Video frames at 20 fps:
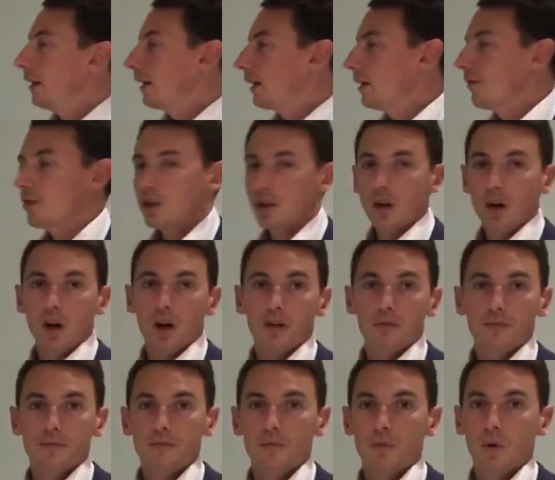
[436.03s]
Give us a
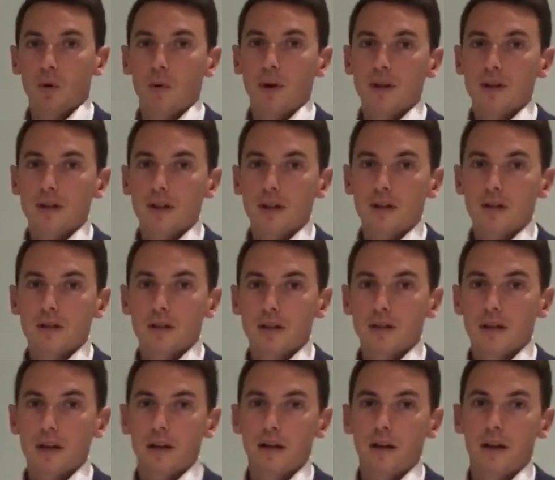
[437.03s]
call,
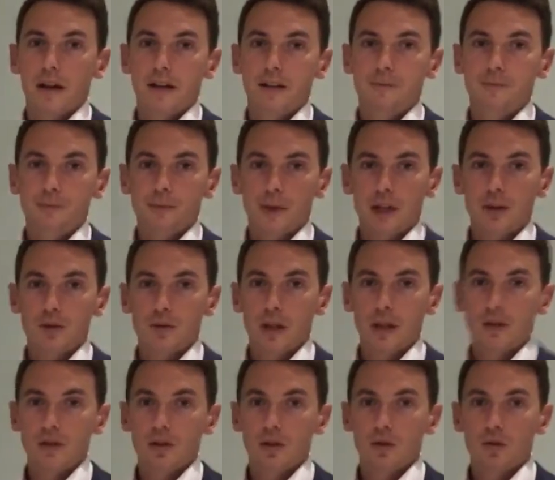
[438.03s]

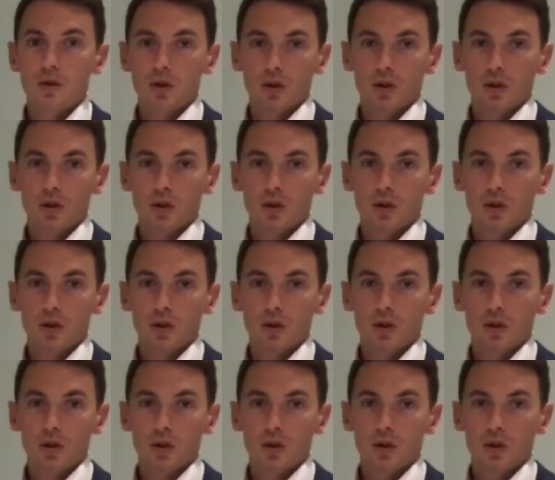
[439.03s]
416-699-9292,